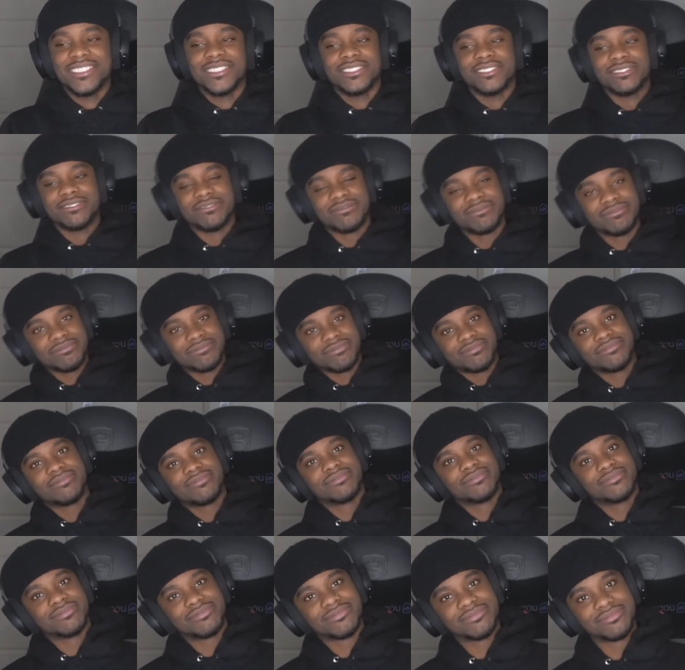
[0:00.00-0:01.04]

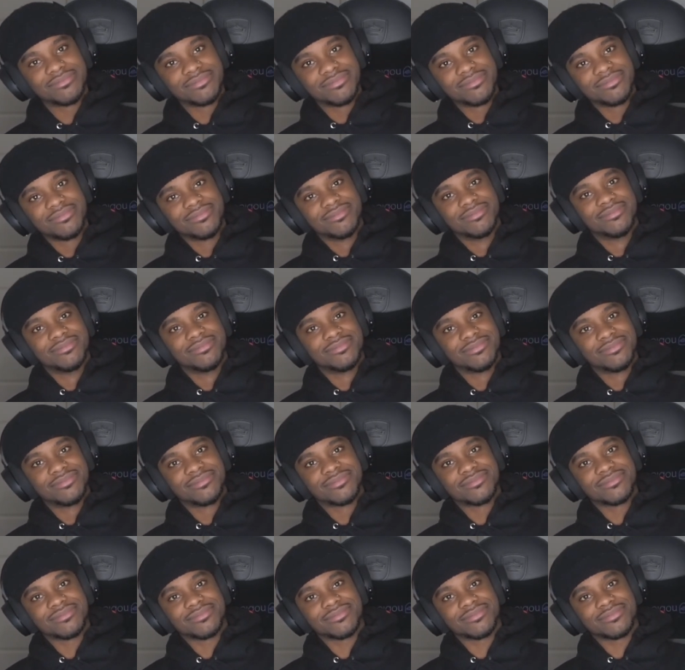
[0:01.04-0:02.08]

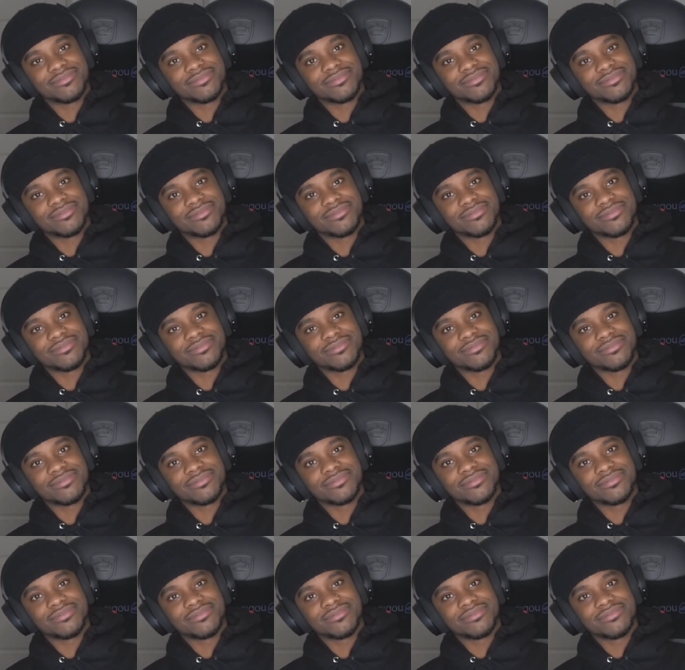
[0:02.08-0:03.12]

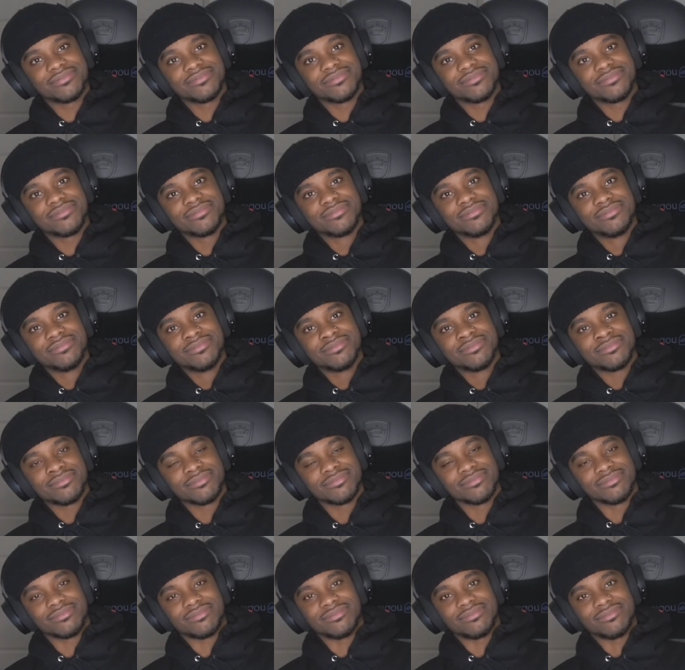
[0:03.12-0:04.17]

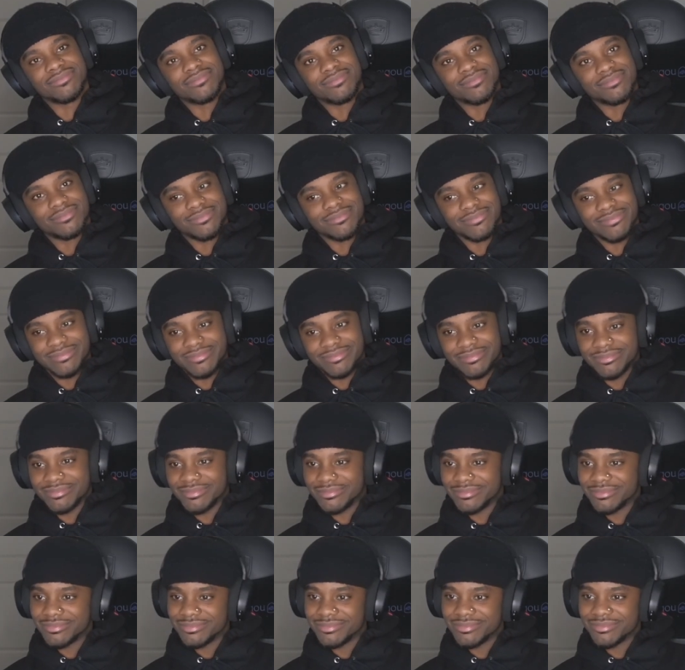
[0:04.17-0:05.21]

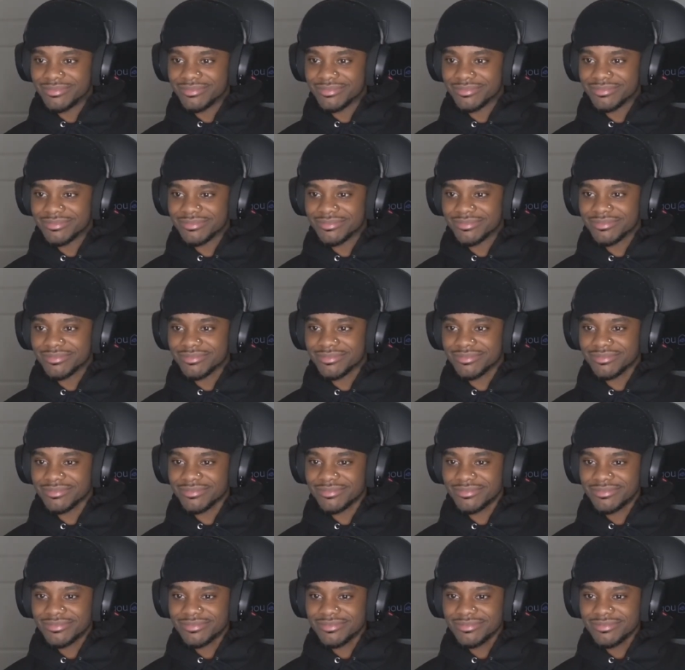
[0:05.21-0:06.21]
[no speech]